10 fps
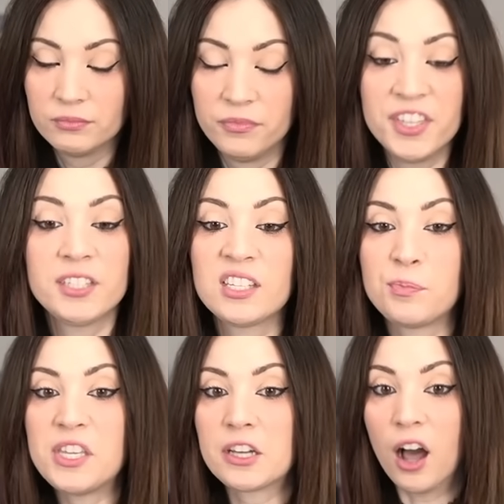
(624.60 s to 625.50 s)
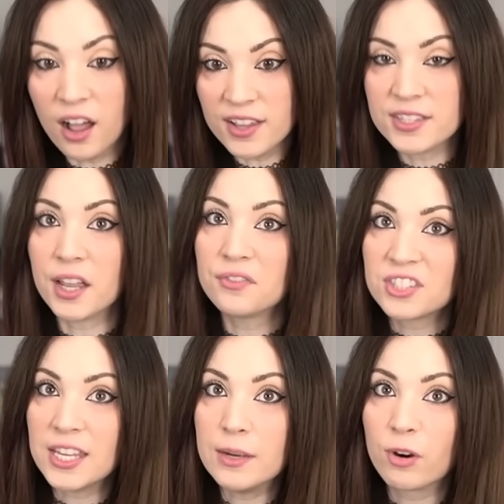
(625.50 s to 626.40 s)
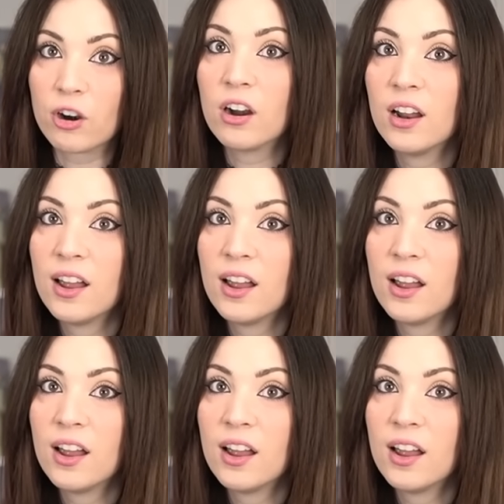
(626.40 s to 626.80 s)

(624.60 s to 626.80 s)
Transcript: this is because of Saber